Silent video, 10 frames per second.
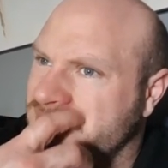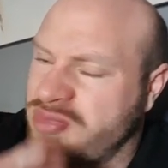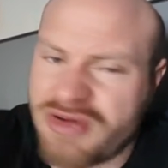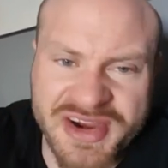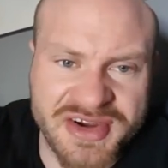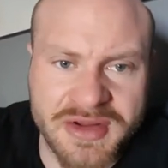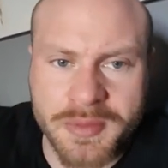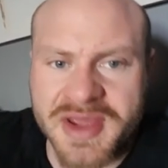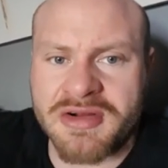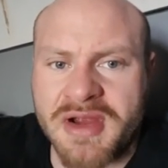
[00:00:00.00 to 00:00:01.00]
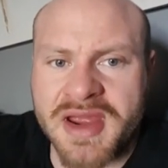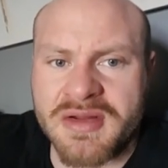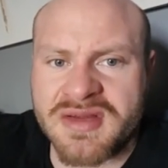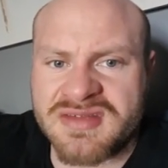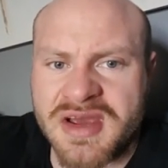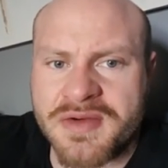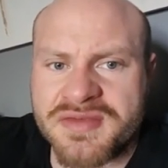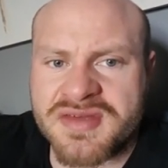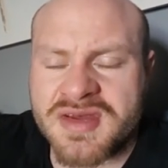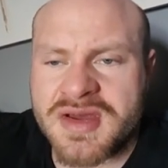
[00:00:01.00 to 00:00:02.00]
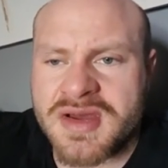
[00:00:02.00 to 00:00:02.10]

pressure that we create on ourselves.